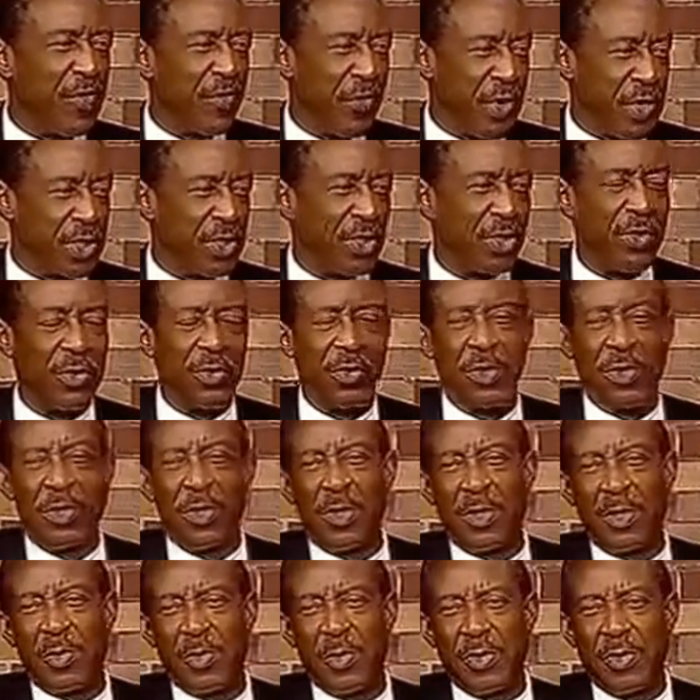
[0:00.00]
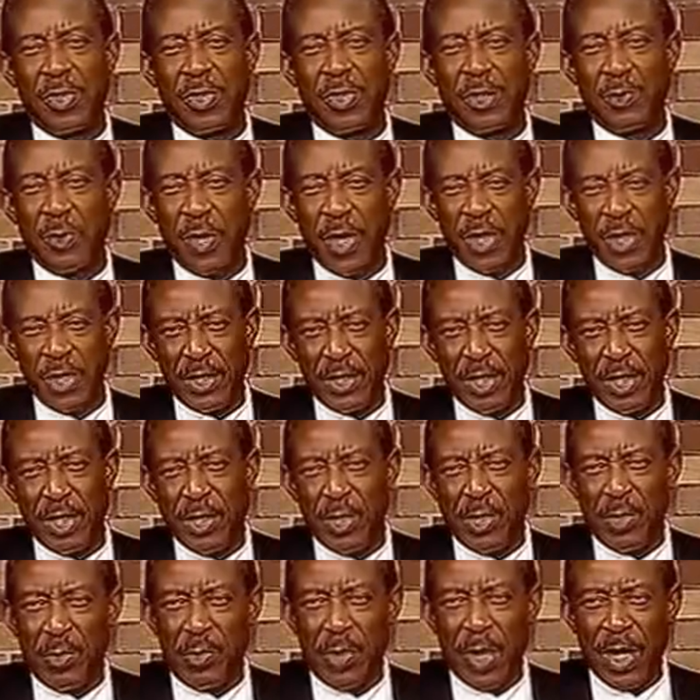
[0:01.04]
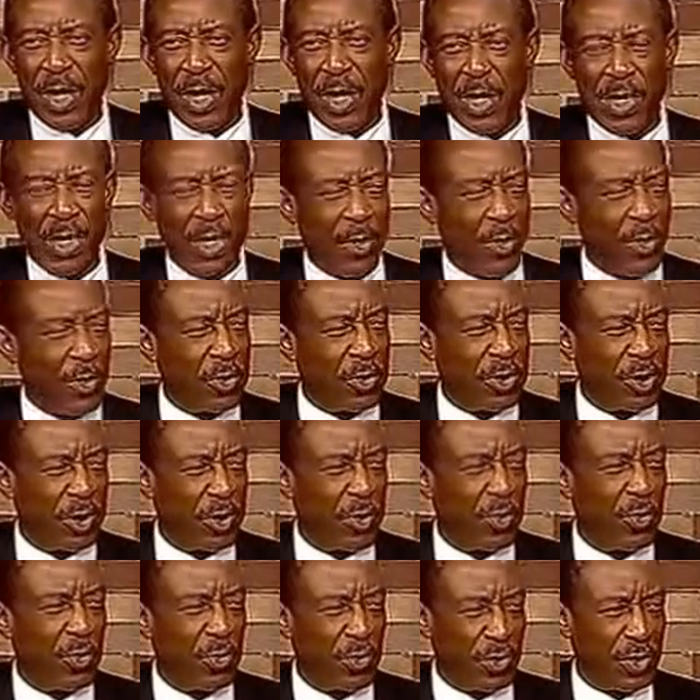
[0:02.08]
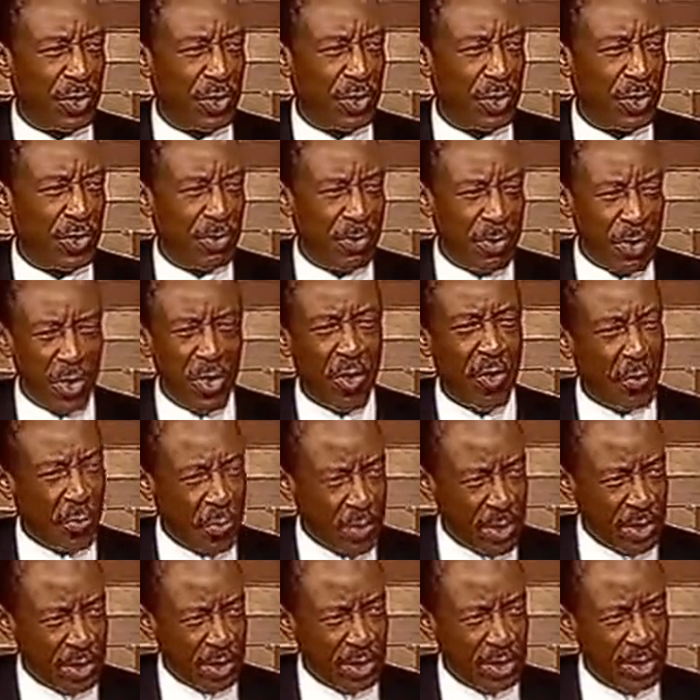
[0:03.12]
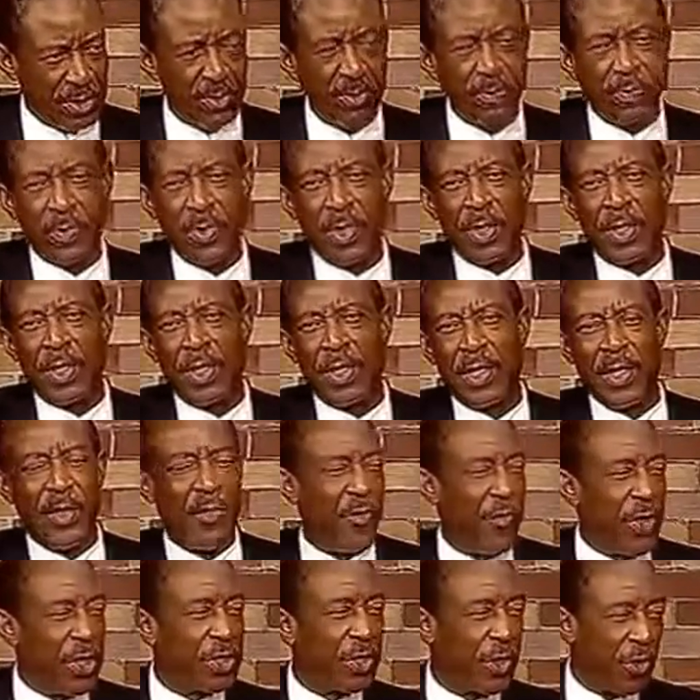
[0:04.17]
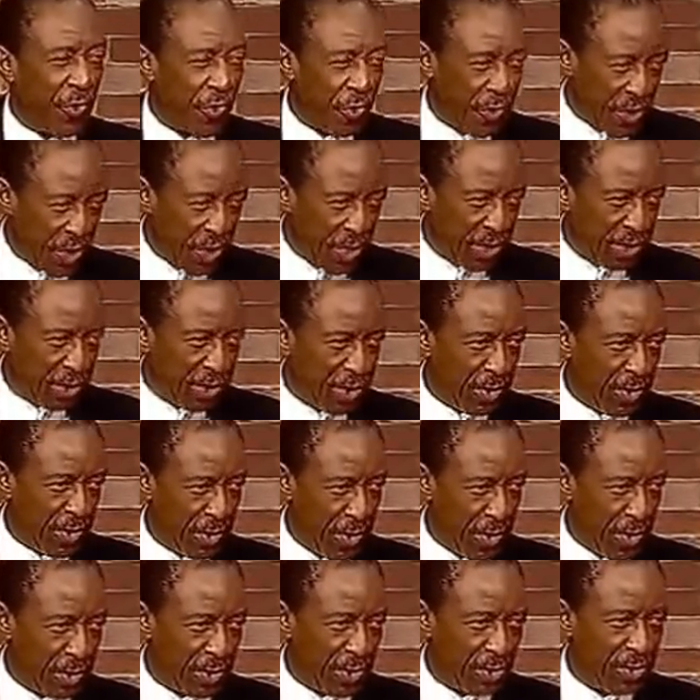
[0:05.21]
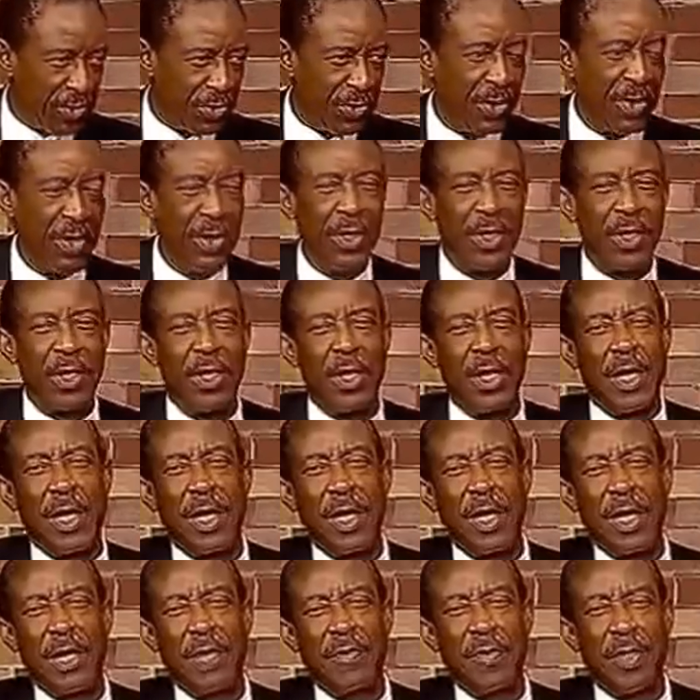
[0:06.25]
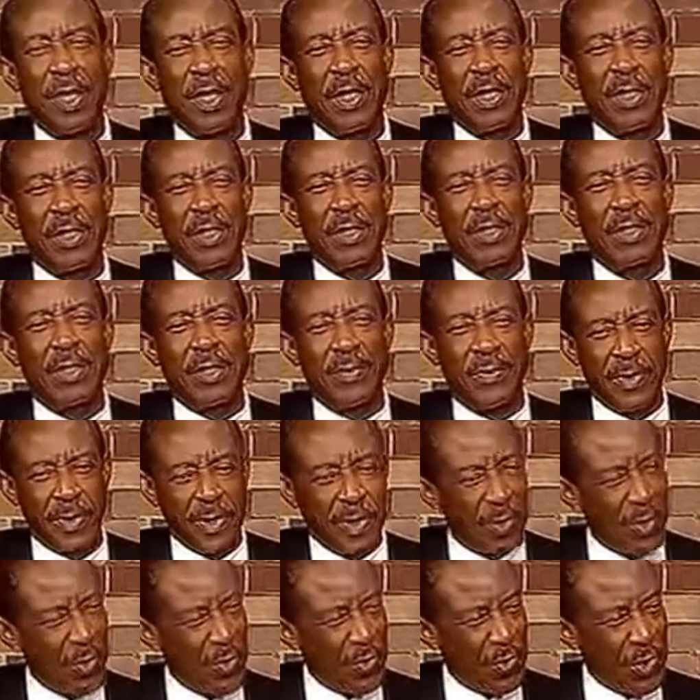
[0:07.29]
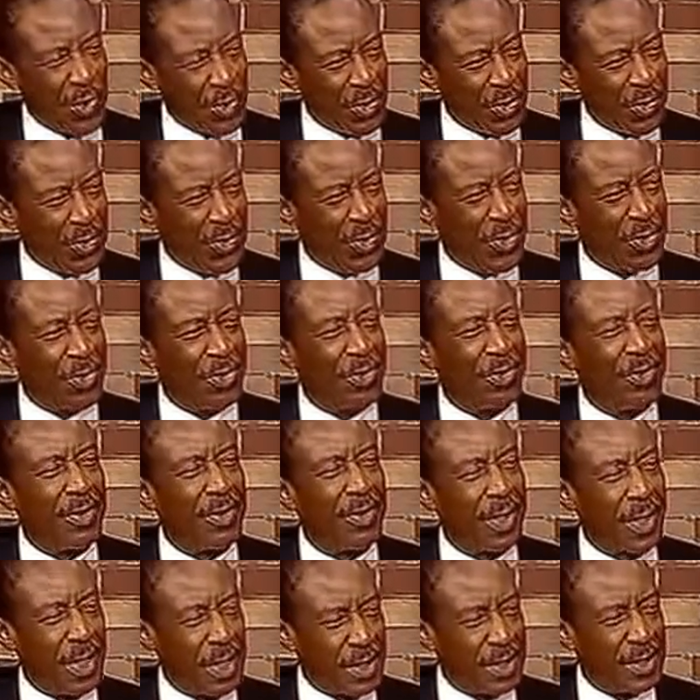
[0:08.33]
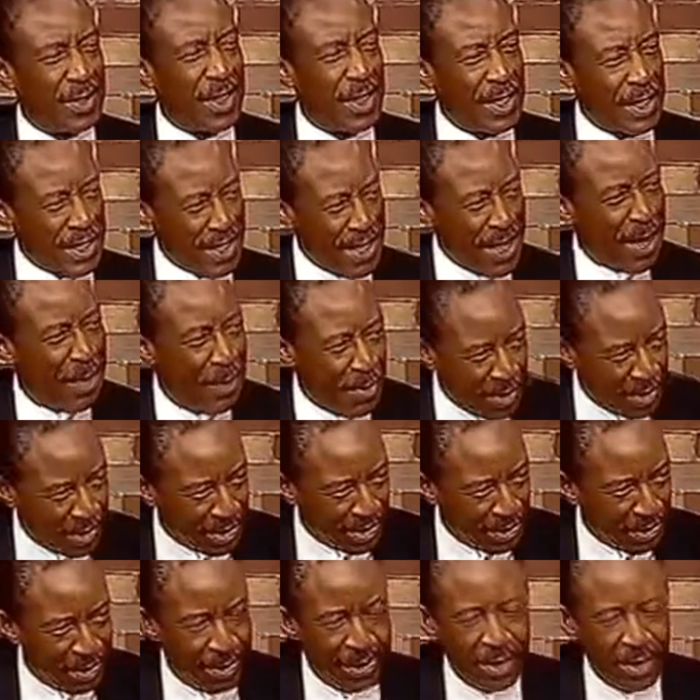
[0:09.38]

invasion, mm -hmm. which in Spanish they call Bahia de Conchinos, you mm -hmm. know, mm-hmm. Bay of Pigs. The invasion failed, of course. And after this, the Soviet Union has then came in.